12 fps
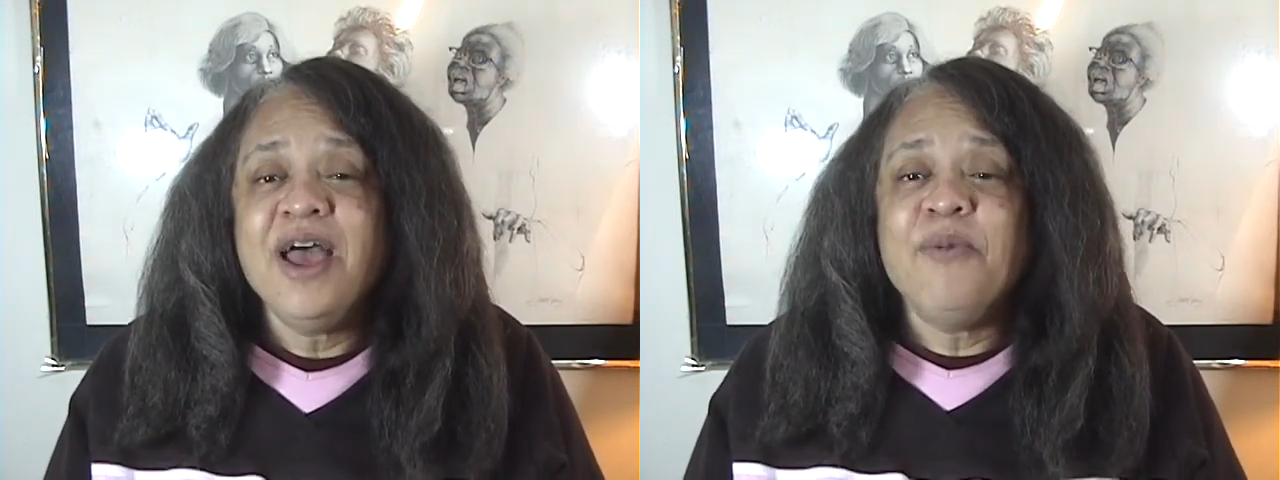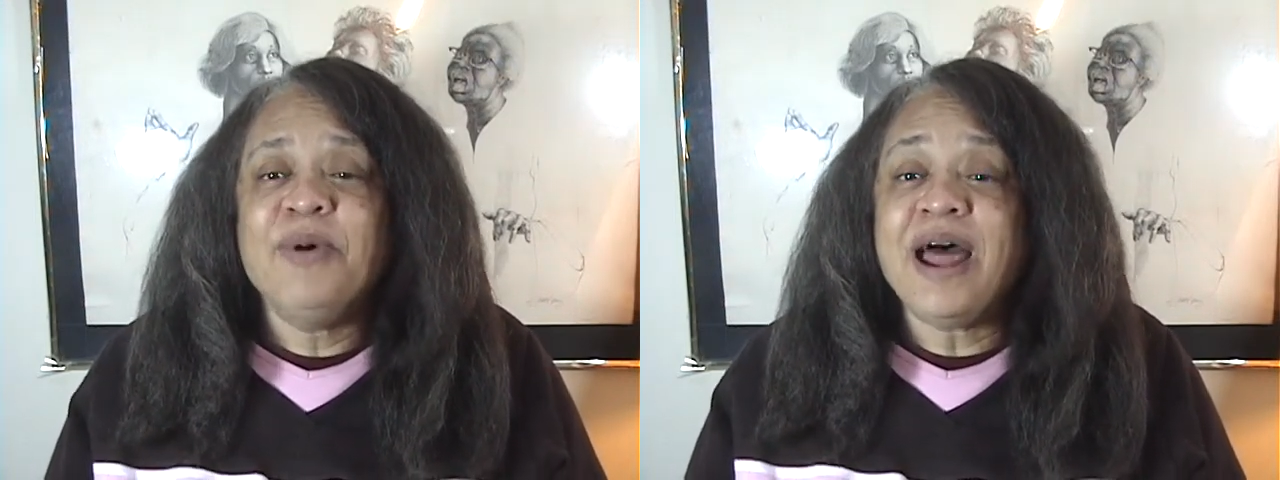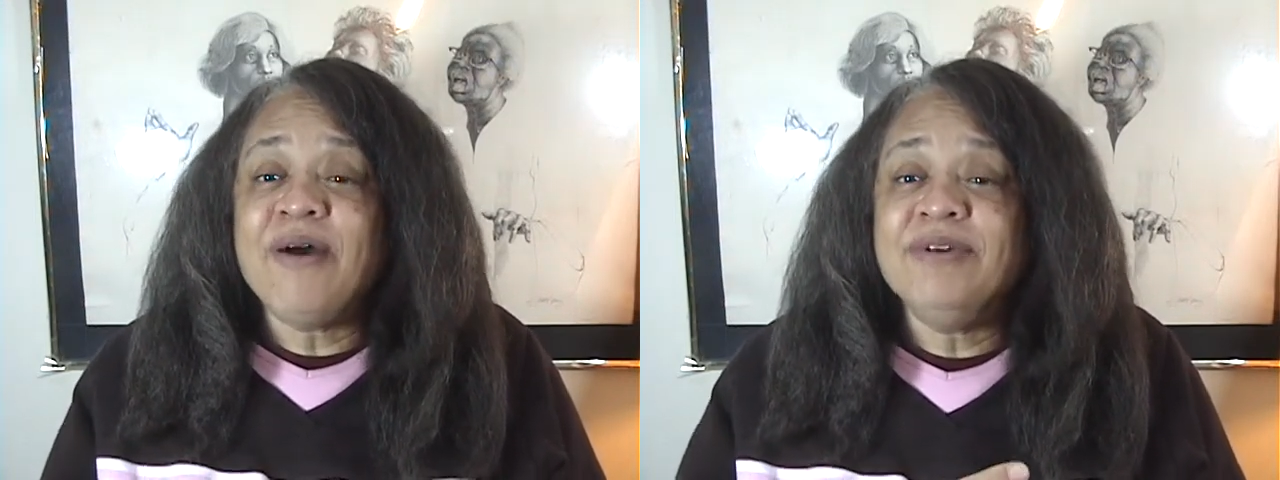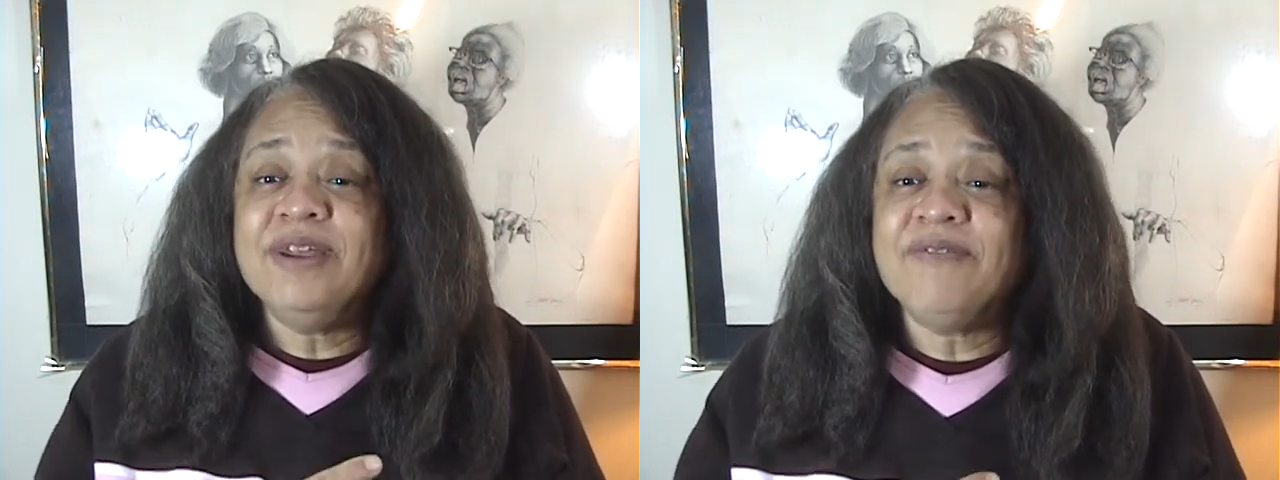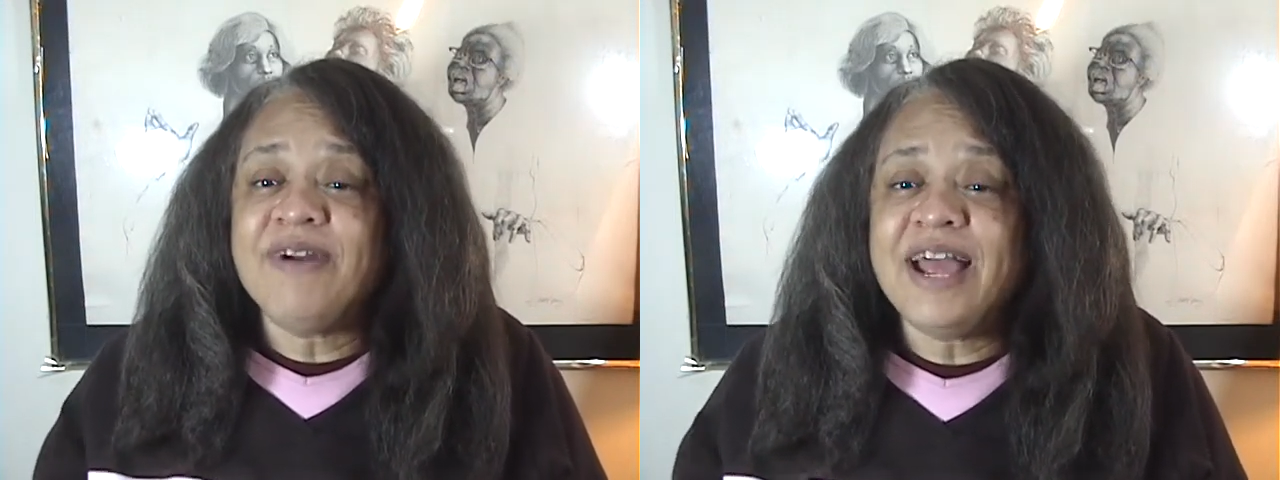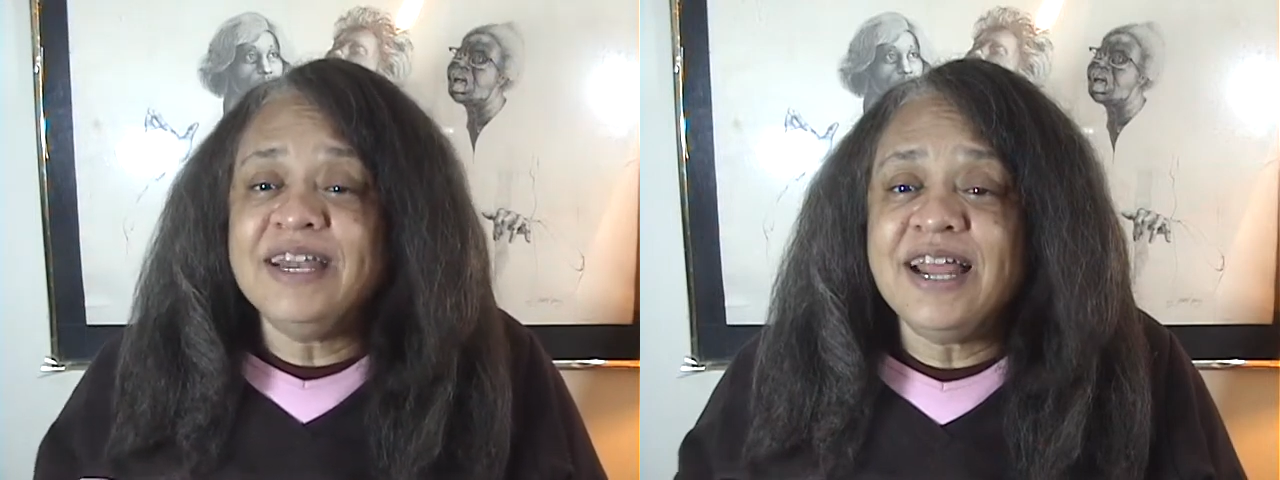When I went
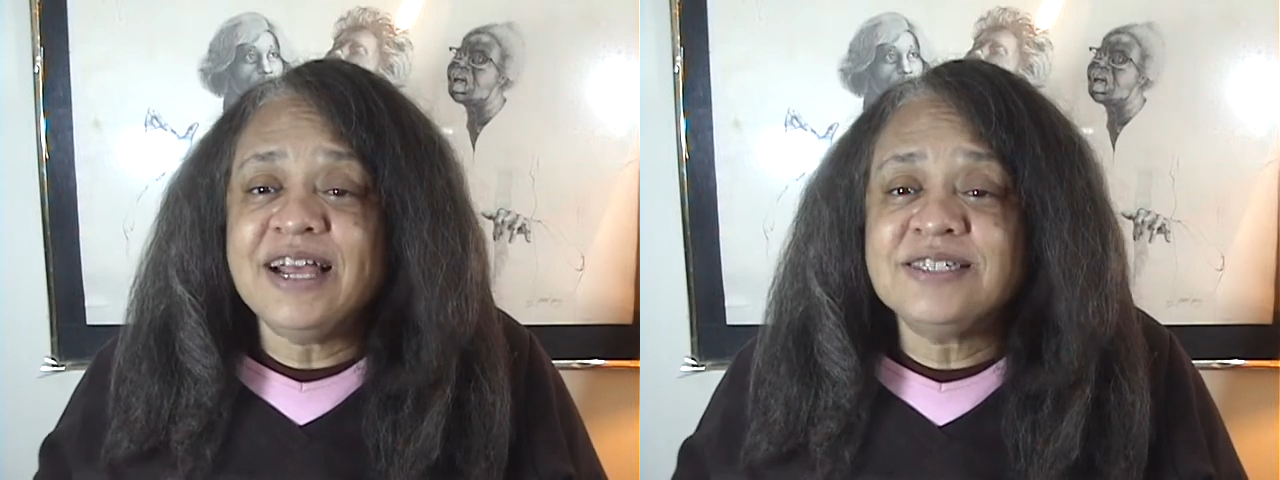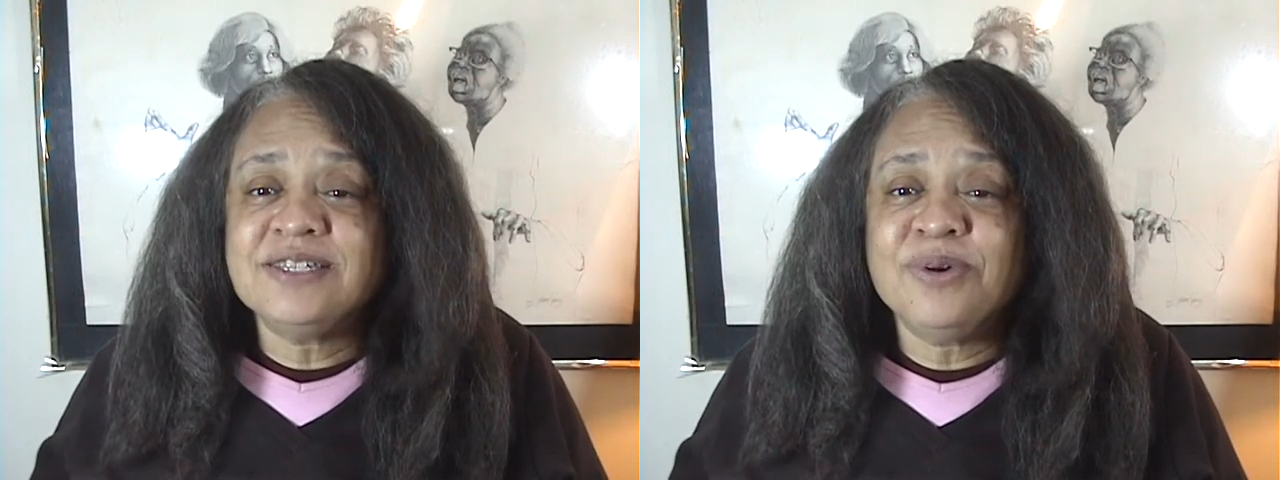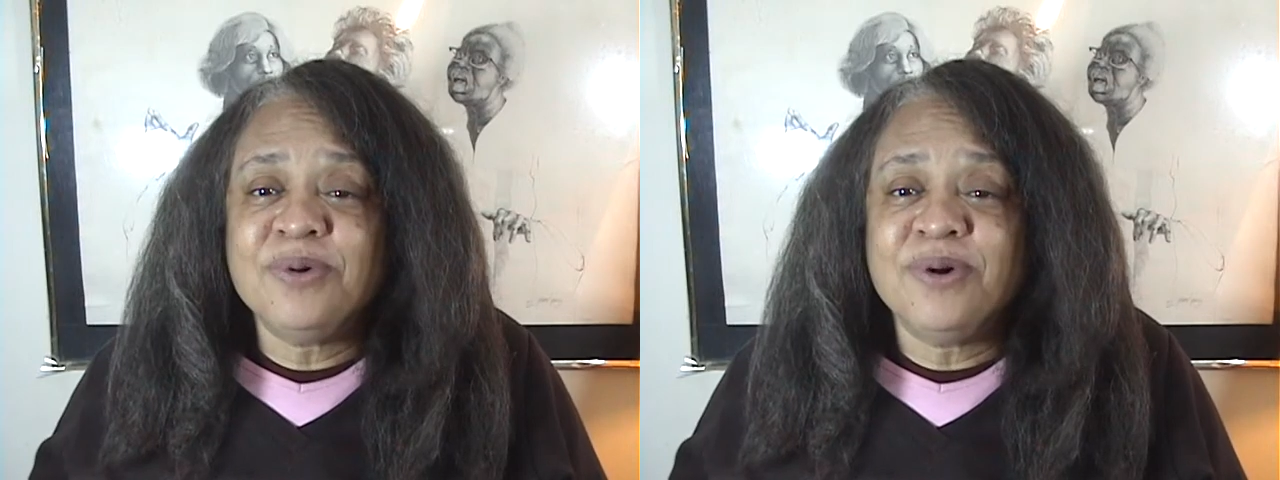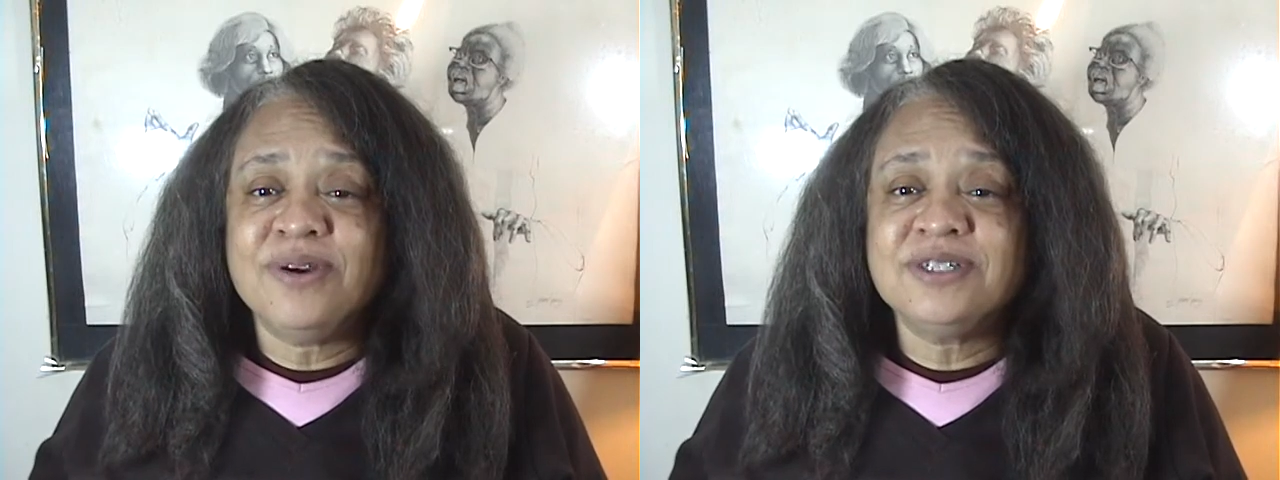right next door